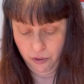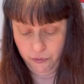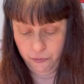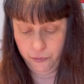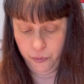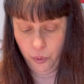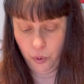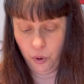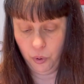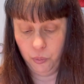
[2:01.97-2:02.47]

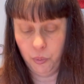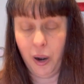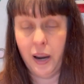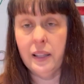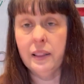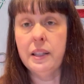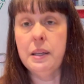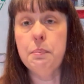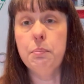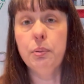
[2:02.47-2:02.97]
for
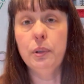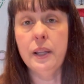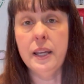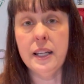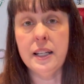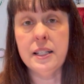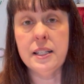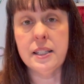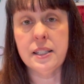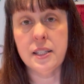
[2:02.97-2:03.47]
Riley
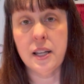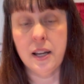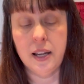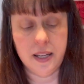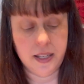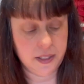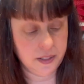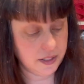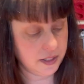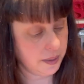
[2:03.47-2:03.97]
Blake
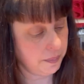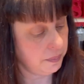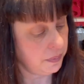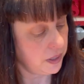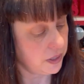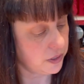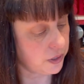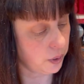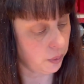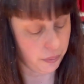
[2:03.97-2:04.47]
Designs.
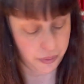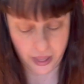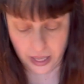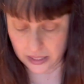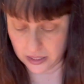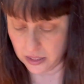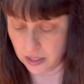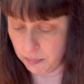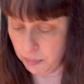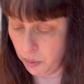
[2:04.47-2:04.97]
So
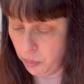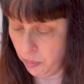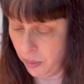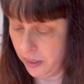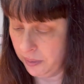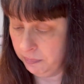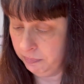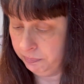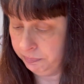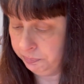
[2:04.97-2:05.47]
that's number
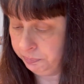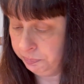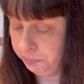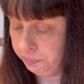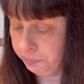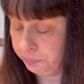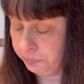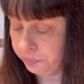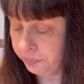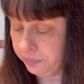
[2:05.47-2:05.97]
1.
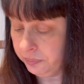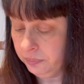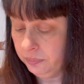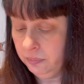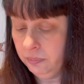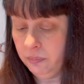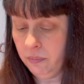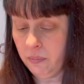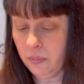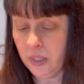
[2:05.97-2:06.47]

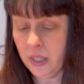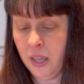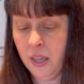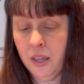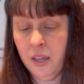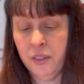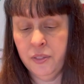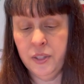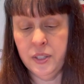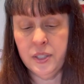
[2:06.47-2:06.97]

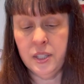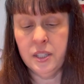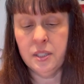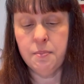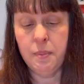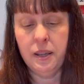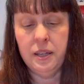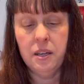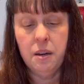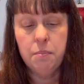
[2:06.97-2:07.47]
This is
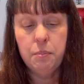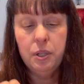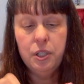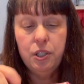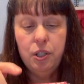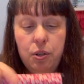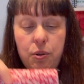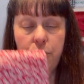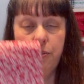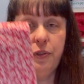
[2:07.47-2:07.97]
my number
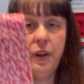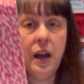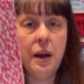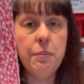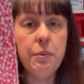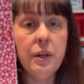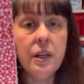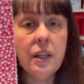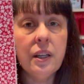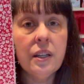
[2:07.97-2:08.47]
2
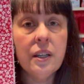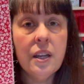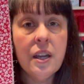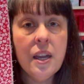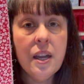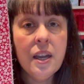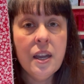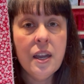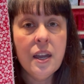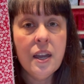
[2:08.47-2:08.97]
fabric,
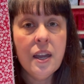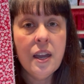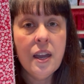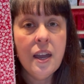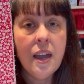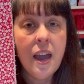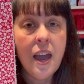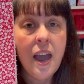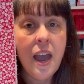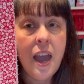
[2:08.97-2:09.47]

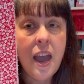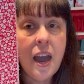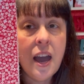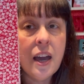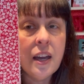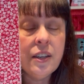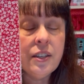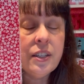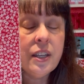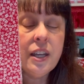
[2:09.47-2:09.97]

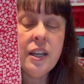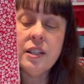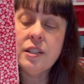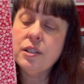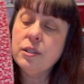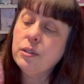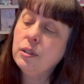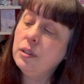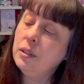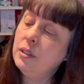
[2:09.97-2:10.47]
and
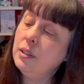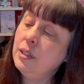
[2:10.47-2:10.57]
it's